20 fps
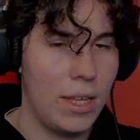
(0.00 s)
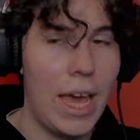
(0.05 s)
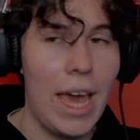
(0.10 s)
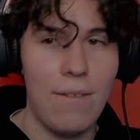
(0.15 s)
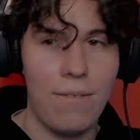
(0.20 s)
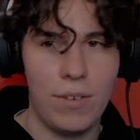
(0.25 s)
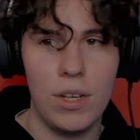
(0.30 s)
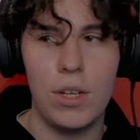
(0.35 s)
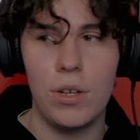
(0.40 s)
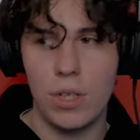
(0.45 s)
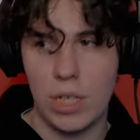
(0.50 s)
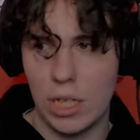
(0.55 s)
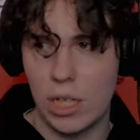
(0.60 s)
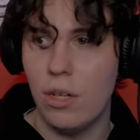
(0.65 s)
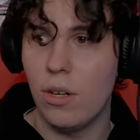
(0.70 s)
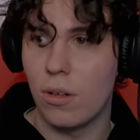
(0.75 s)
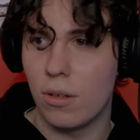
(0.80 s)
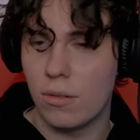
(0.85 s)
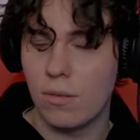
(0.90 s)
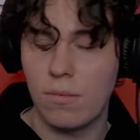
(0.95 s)
If you know, you
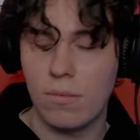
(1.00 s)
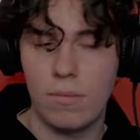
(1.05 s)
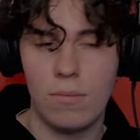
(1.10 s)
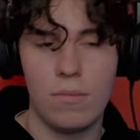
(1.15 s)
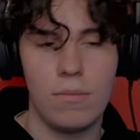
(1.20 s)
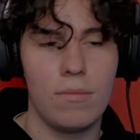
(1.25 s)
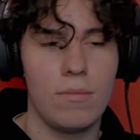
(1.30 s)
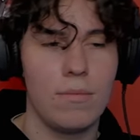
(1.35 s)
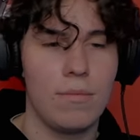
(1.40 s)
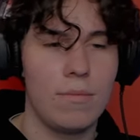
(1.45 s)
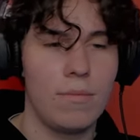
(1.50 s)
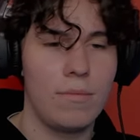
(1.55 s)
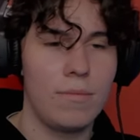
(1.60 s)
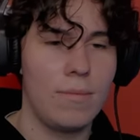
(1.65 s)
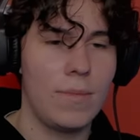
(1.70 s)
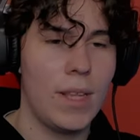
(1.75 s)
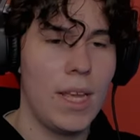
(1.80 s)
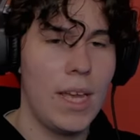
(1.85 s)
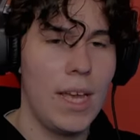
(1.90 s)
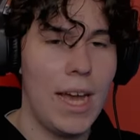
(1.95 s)
know.
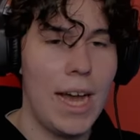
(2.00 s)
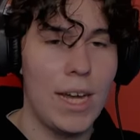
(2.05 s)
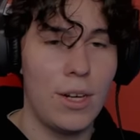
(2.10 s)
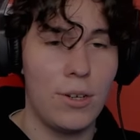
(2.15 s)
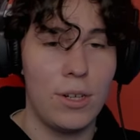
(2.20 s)
I